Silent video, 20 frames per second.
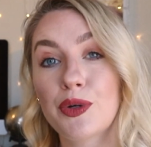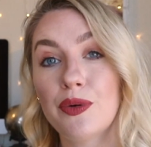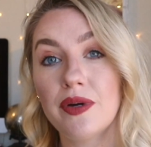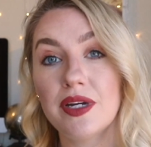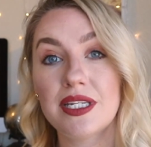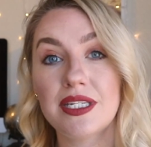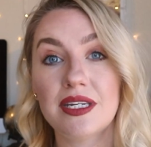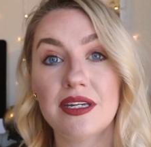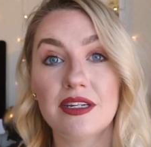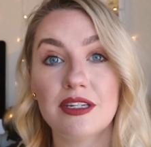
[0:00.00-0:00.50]

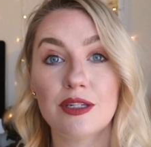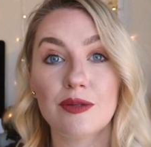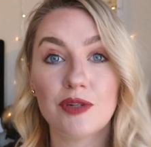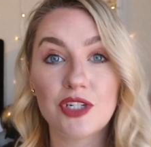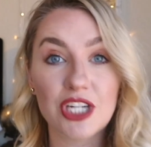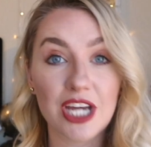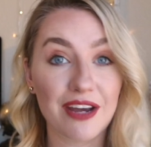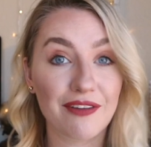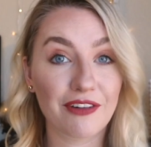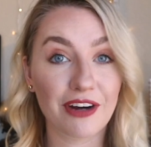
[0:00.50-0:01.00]
quizzes,
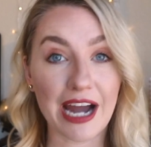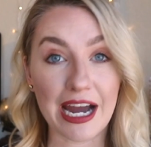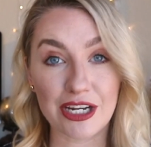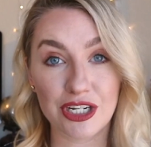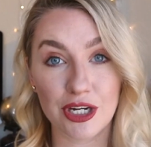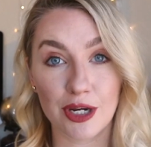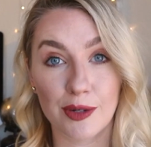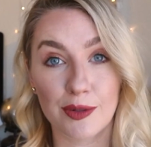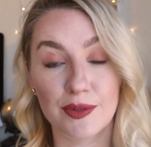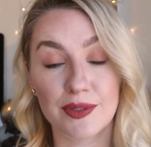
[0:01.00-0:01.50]
whichever I
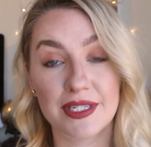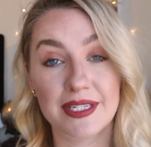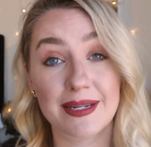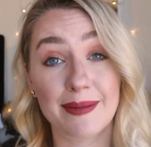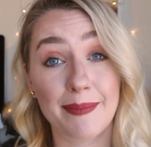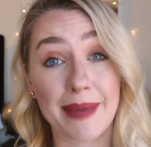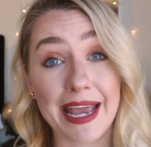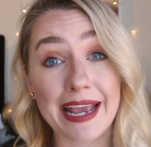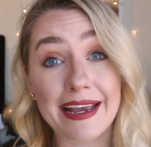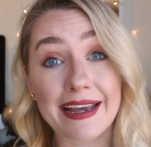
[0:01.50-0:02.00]
chose
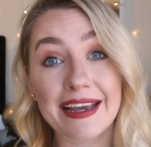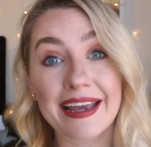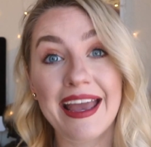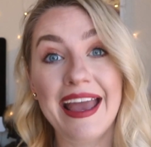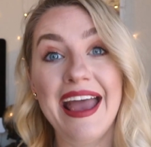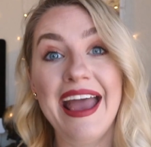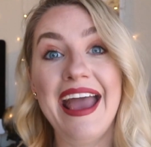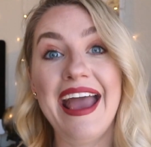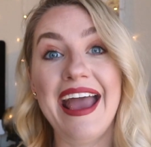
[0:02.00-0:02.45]
to make.